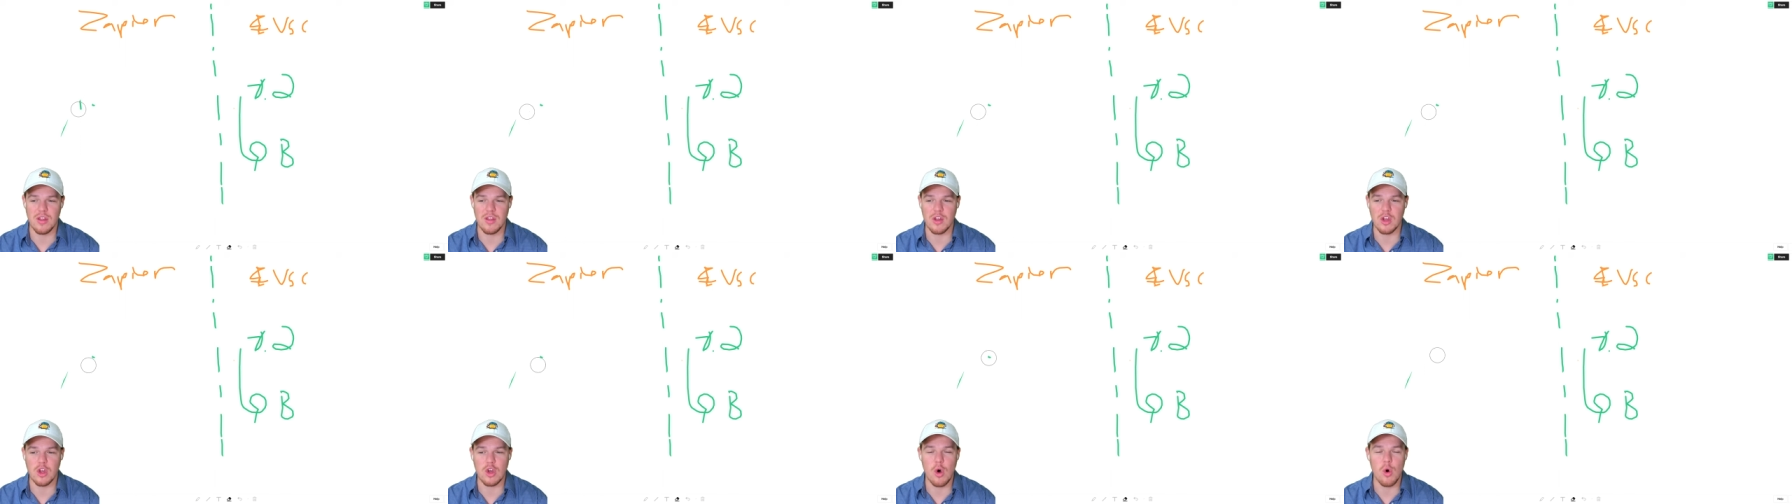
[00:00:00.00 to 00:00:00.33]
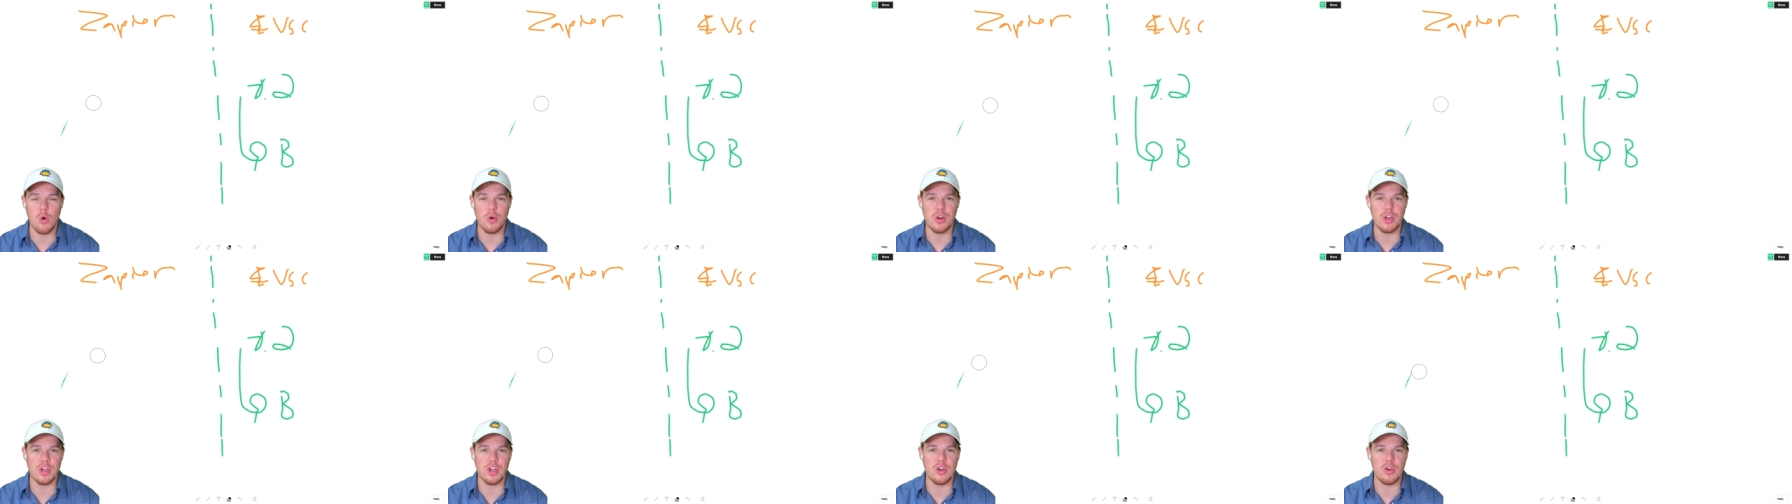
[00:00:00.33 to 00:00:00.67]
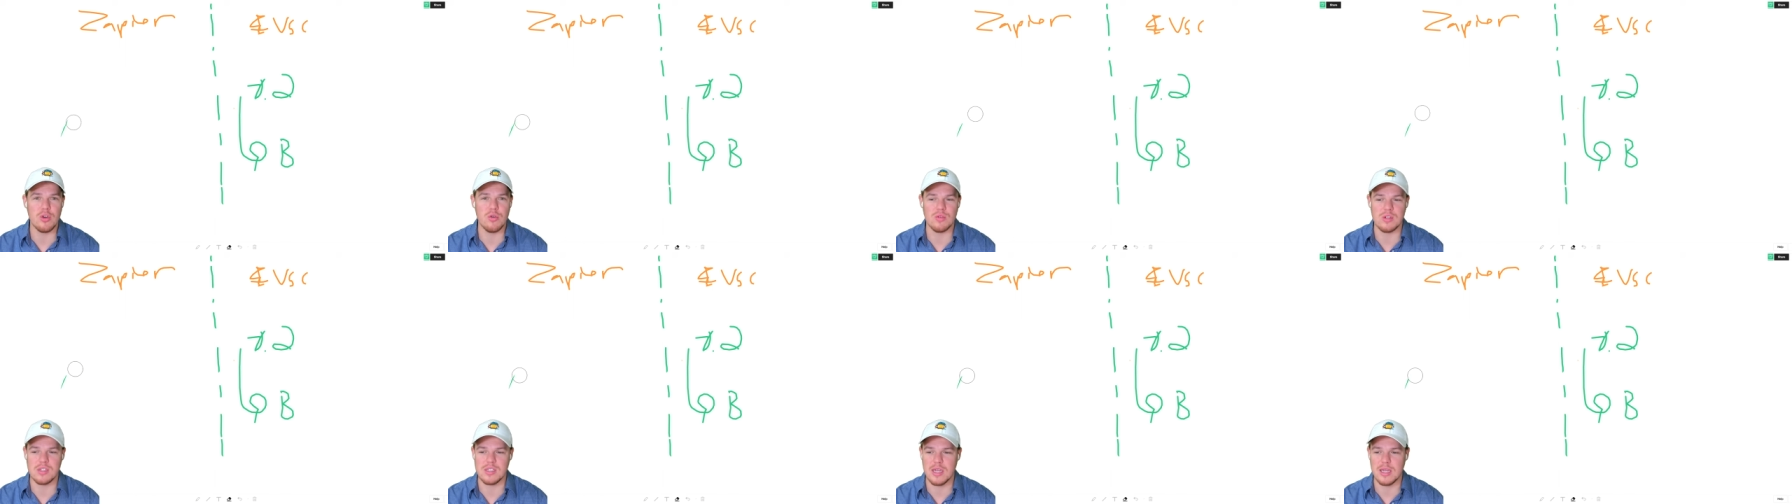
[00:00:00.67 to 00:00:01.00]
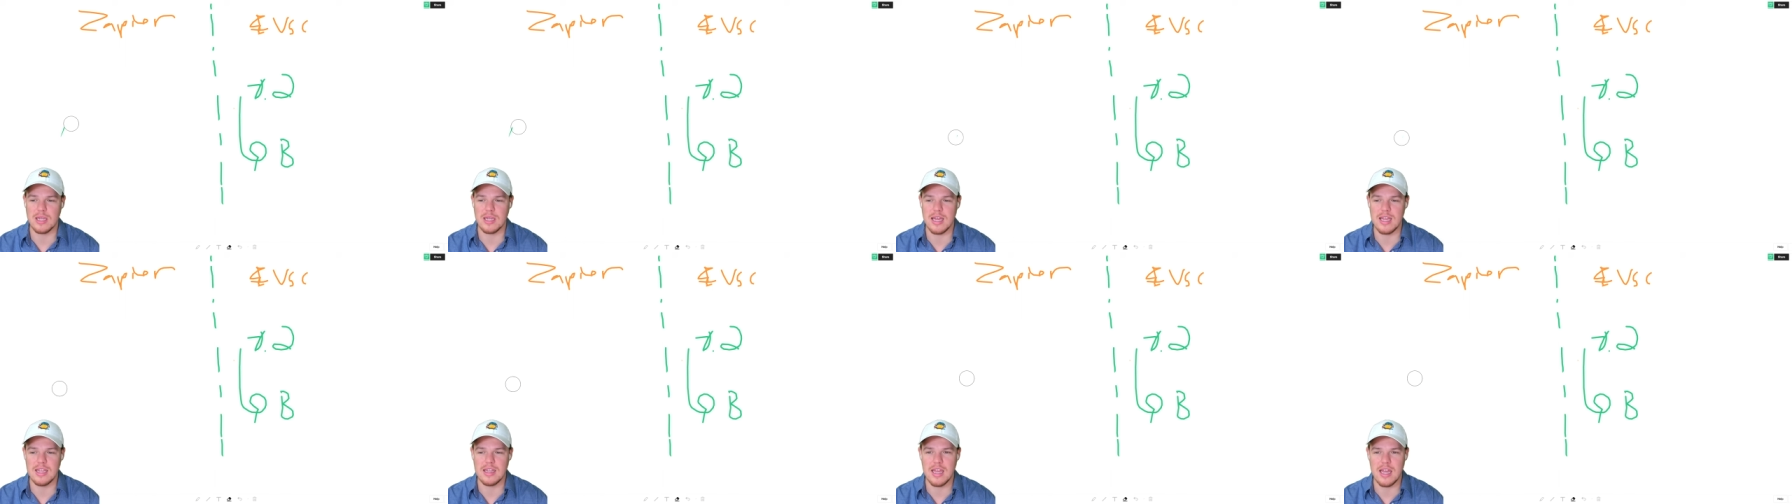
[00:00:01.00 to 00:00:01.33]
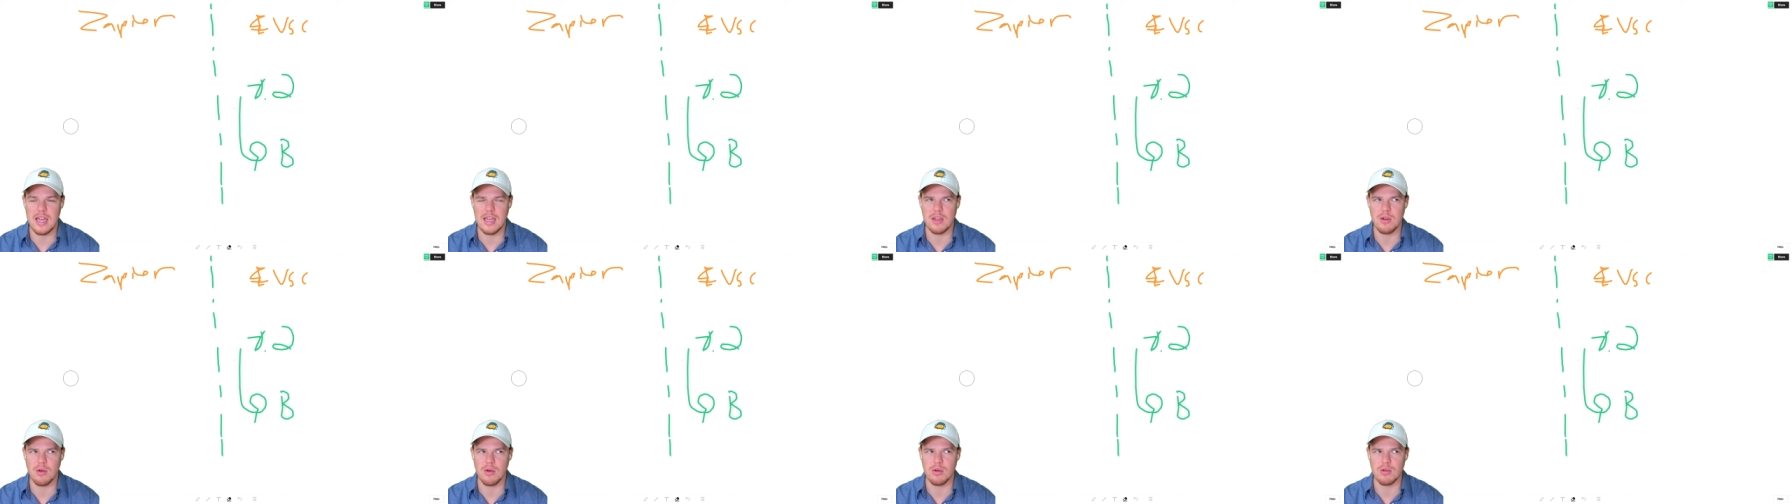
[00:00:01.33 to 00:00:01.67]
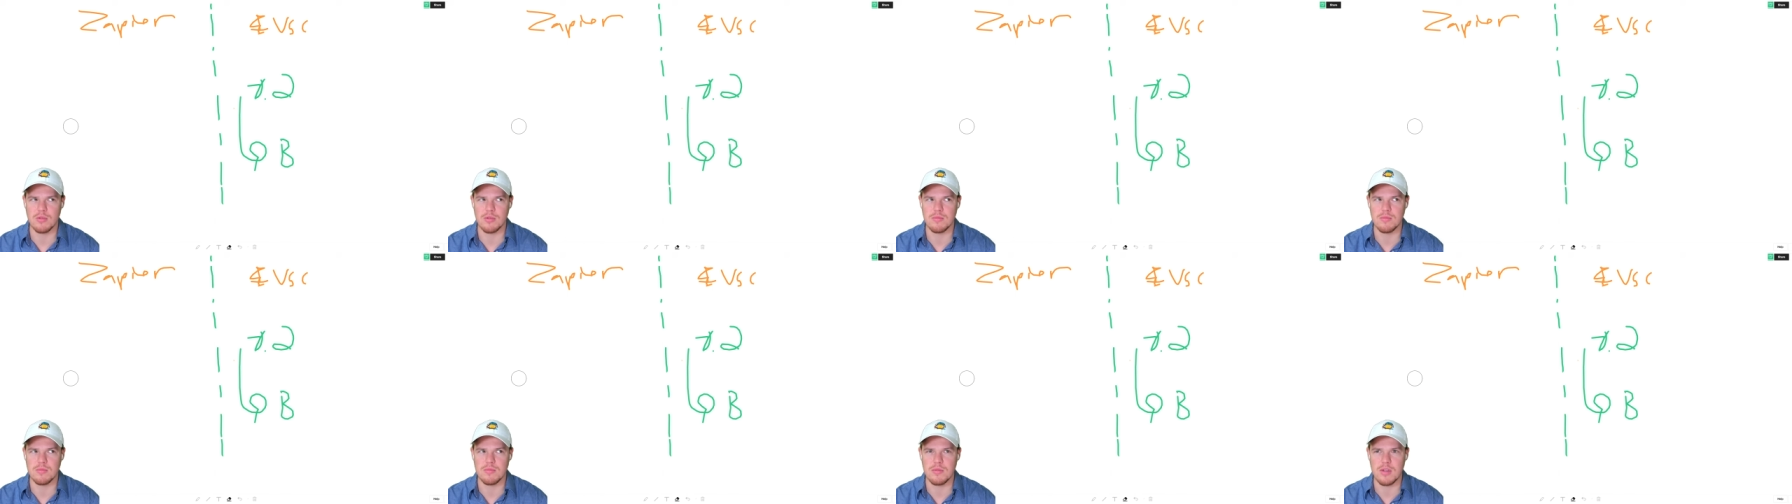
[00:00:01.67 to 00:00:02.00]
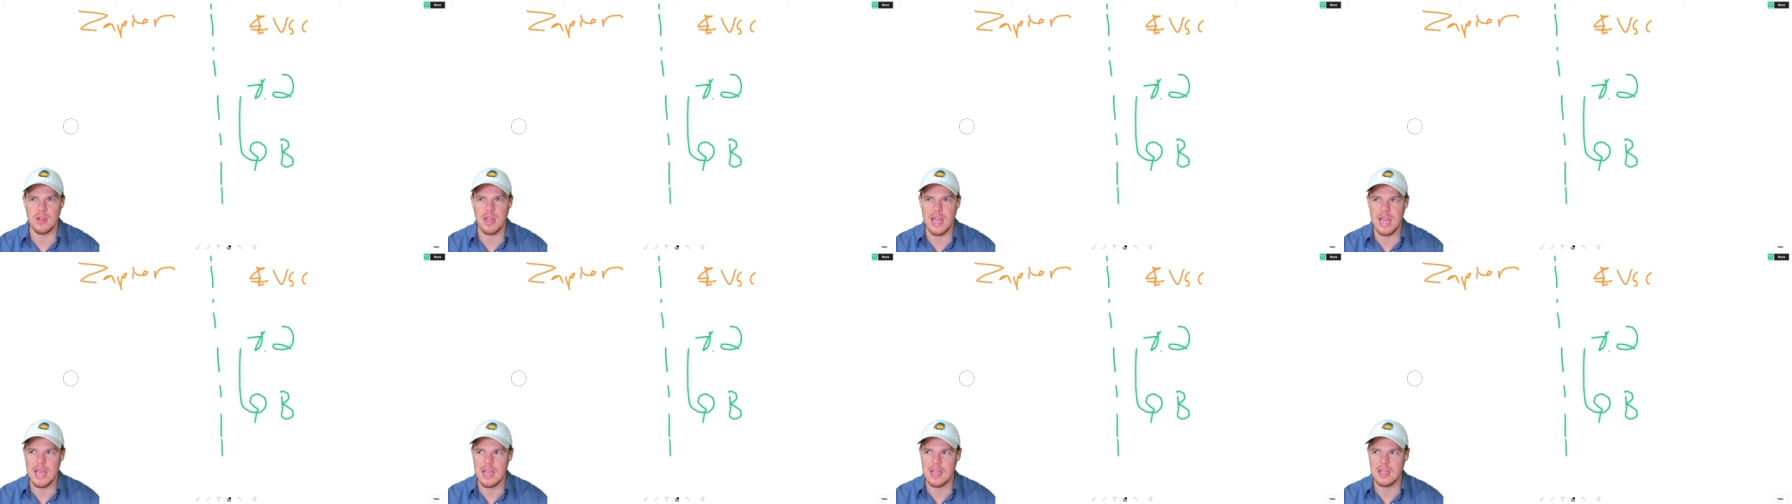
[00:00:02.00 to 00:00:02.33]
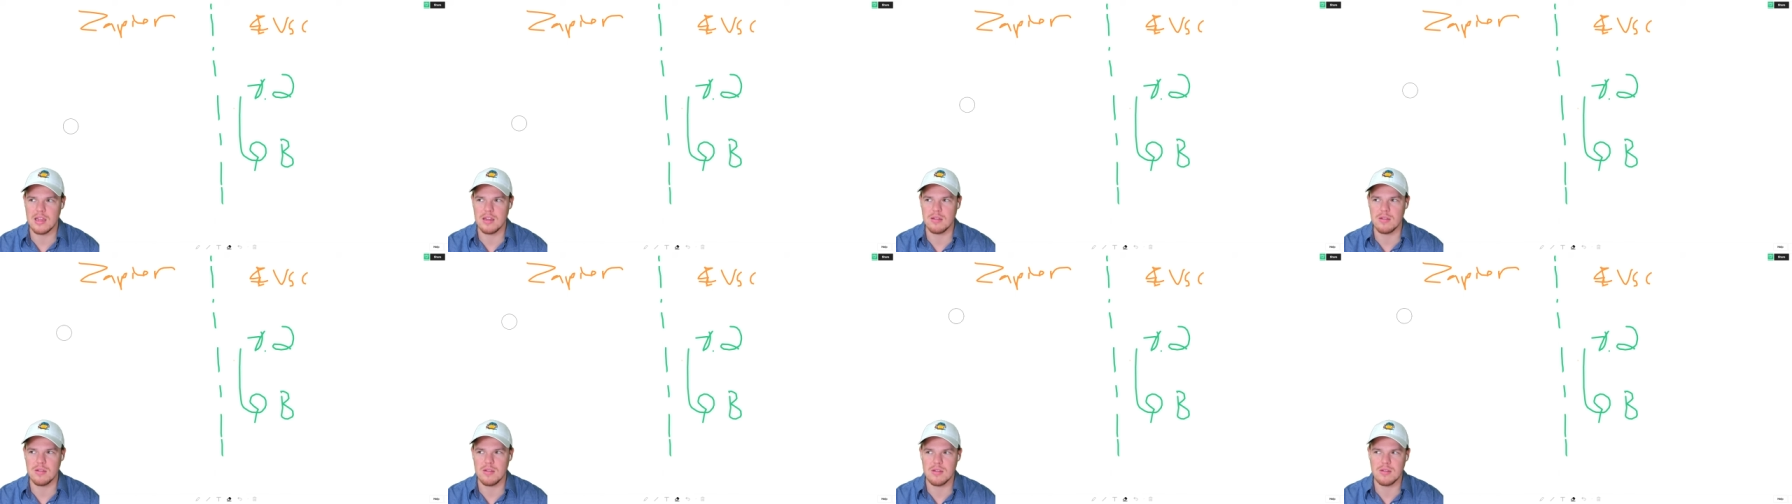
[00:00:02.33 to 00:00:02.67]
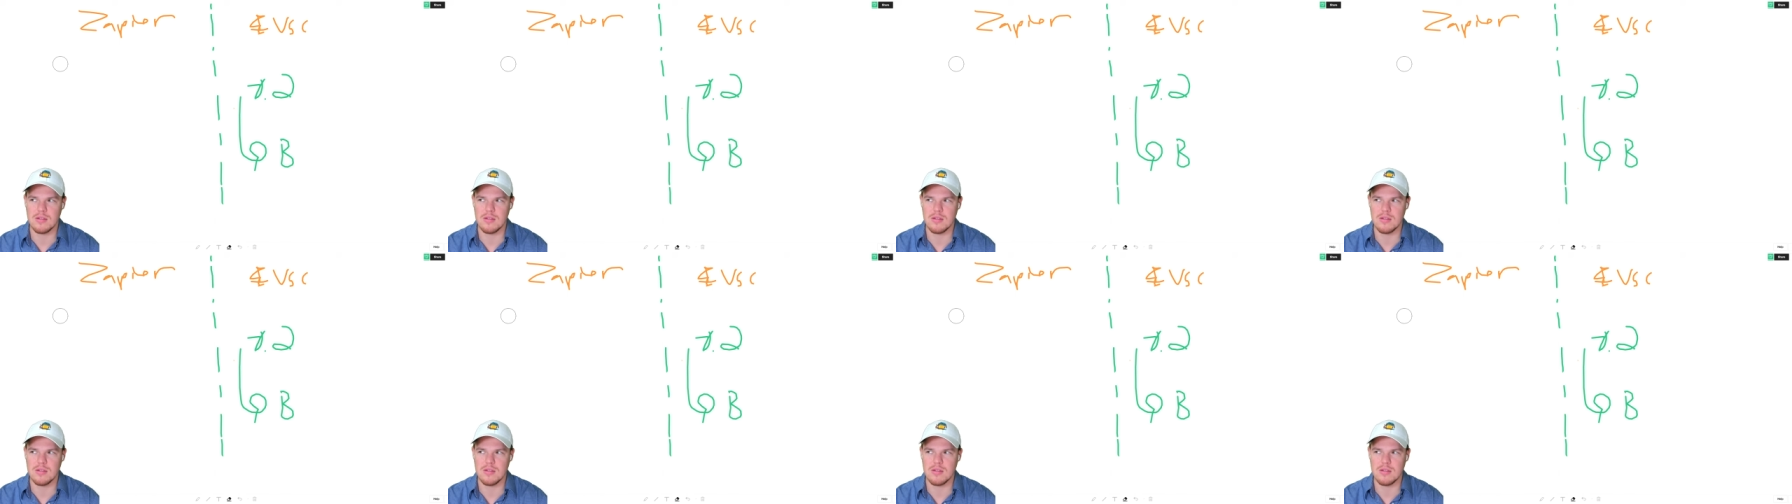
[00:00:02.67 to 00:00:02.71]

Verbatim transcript: the golden goose that laid the egg, or the egg,